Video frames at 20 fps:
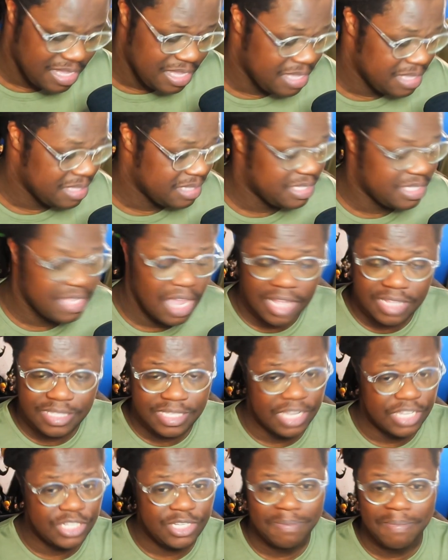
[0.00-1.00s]

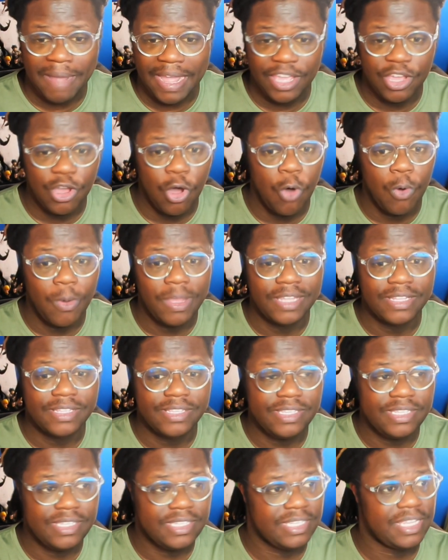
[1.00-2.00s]
Denji might go
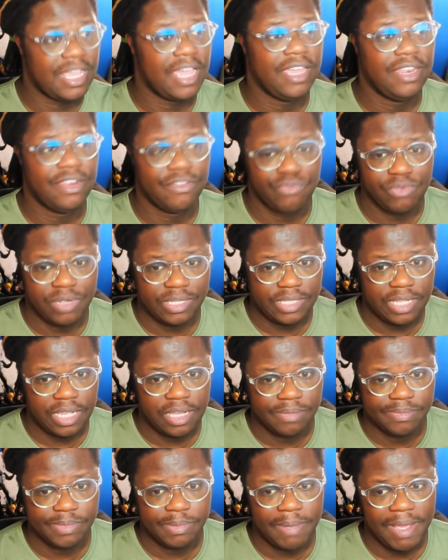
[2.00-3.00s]
insane if Reze
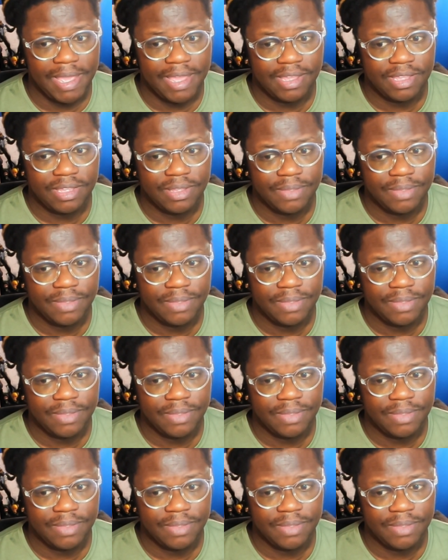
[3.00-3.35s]
comes back.